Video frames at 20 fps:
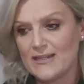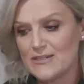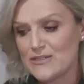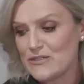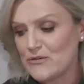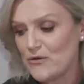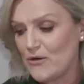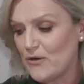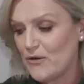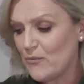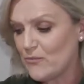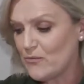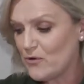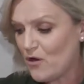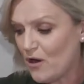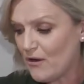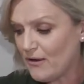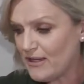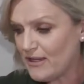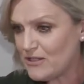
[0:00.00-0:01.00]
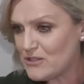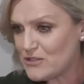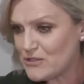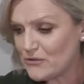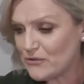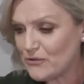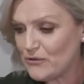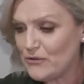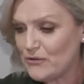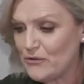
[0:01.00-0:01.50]
so I'm going
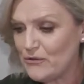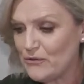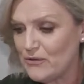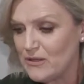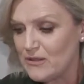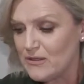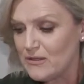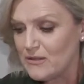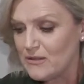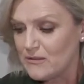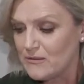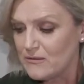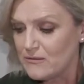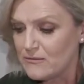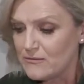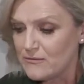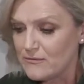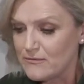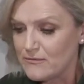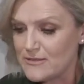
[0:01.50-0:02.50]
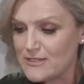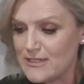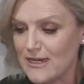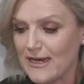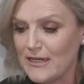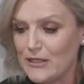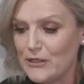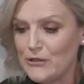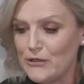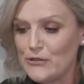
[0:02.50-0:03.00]
to
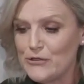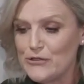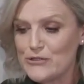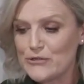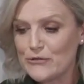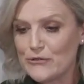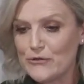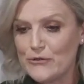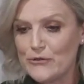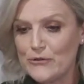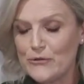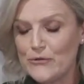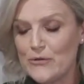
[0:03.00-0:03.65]
take you to,